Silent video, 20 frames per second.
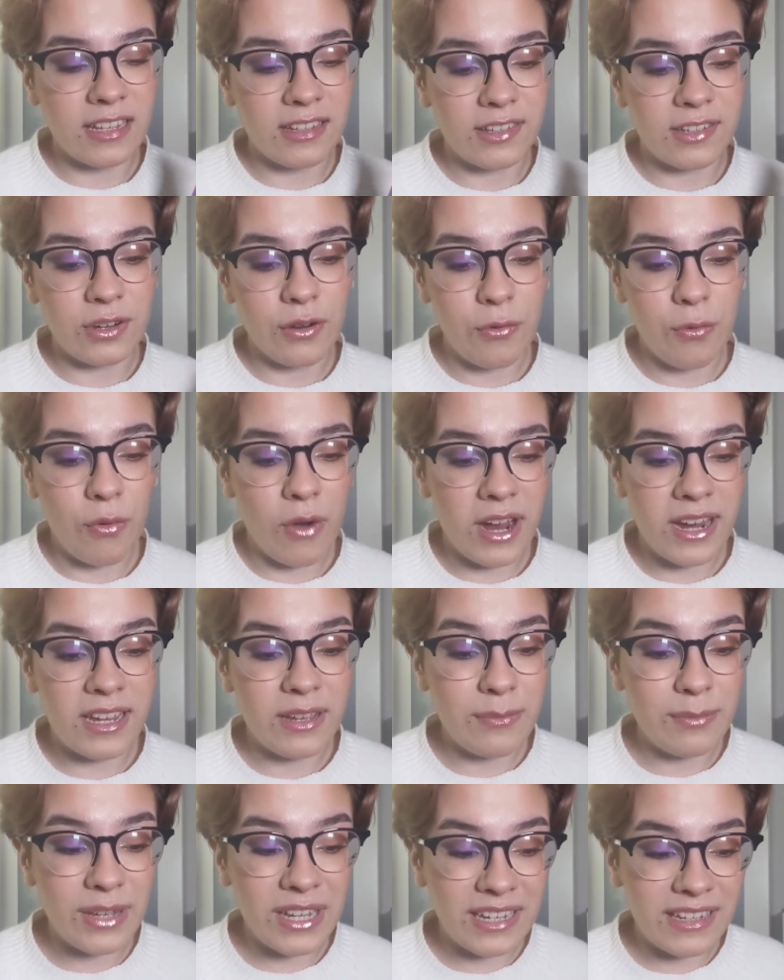It's
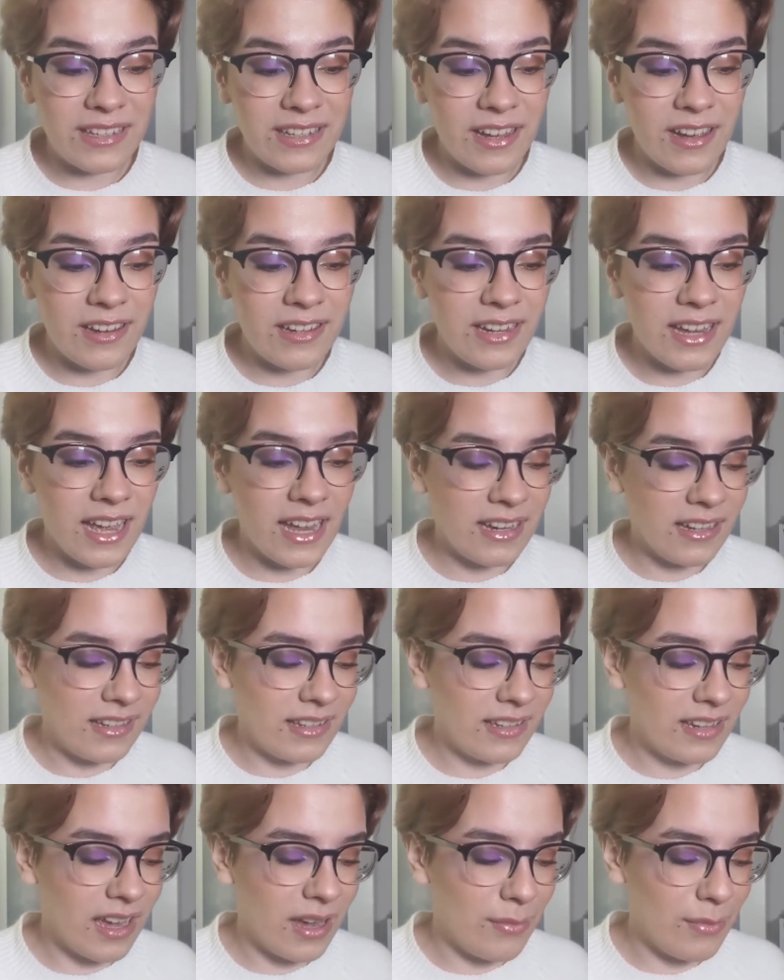quite a big dud,
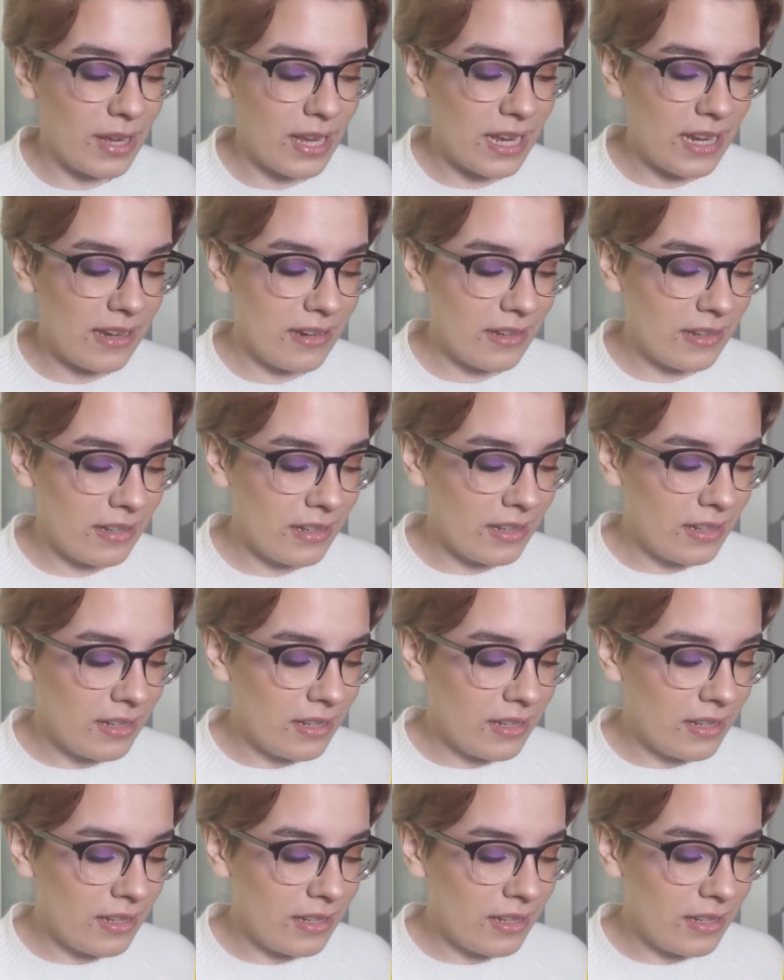and I mean,